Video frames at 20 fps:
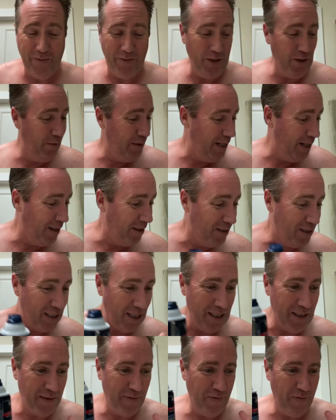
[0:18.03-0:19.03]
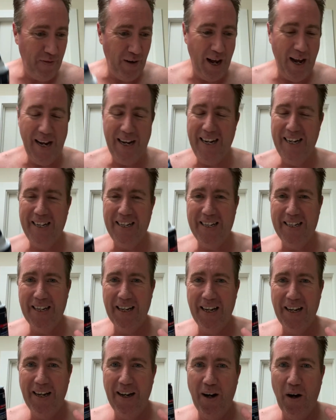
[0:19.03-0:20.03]
few years is find
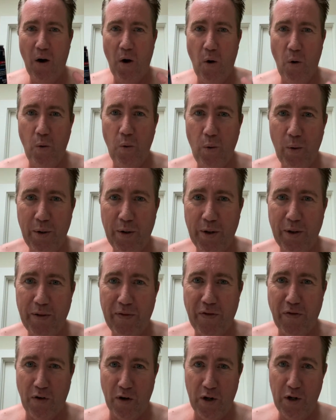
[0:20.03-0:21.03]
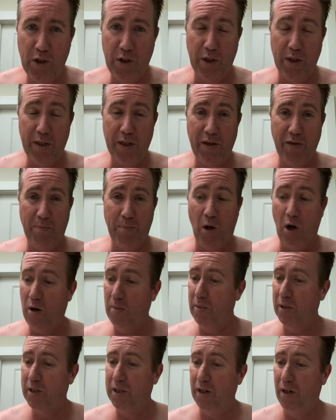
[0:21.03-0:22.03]
older versions of
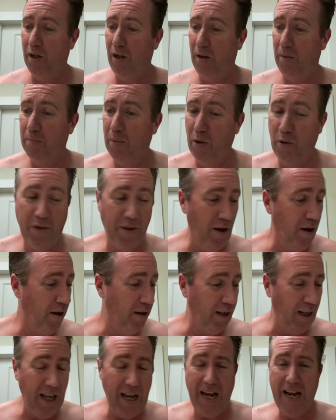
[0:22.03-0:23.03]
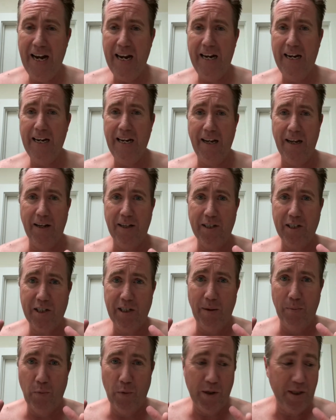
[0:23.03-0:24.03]
Barbasol, both online, uh,
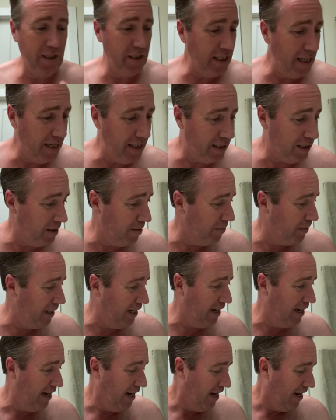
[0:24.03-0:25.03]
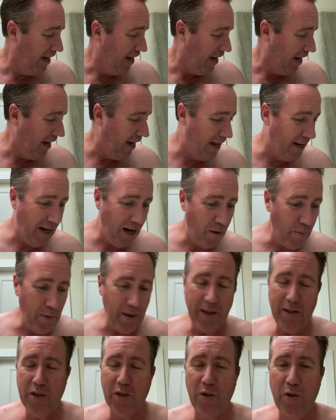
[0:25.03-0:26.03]
some were sent to me, and I
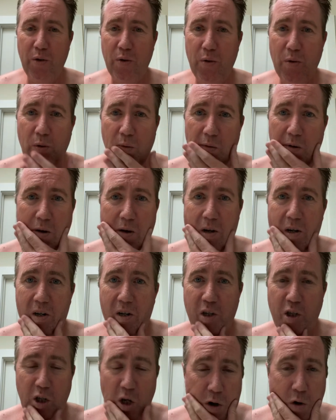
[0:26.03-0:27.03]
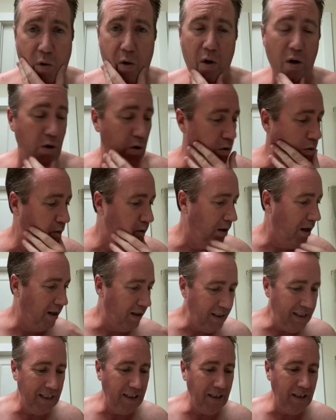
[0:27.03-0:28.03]
wanted to show you a
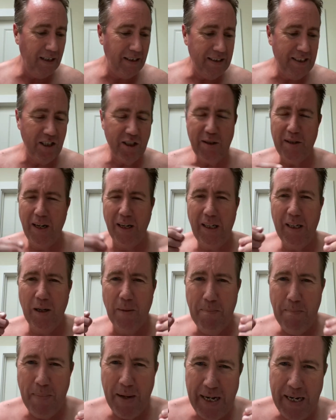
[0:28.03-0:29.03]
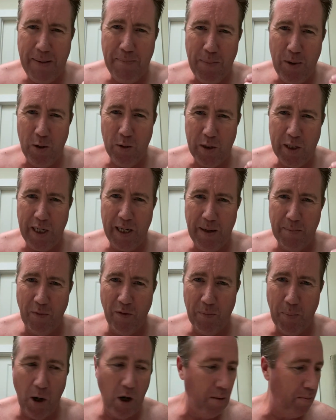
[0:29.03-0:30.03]
little, just a little mini museum of
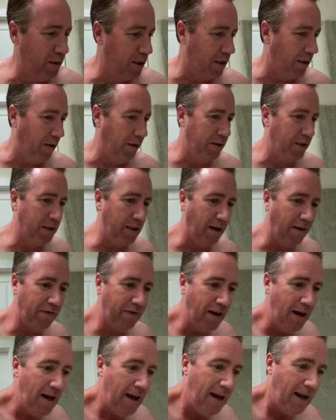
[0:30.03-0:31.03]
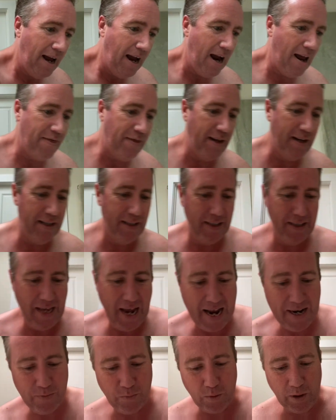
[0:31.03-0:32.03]
Barbasol stuff. And then
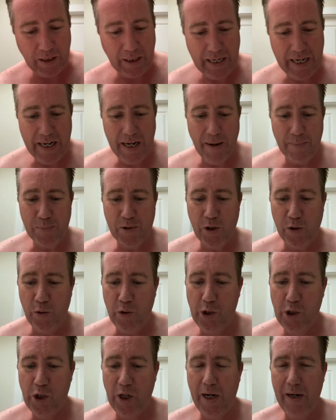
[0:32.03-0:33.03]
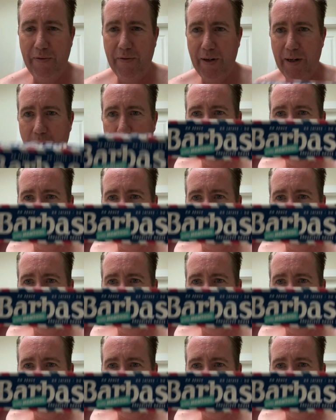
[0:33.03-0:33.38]
that will lead up to shaving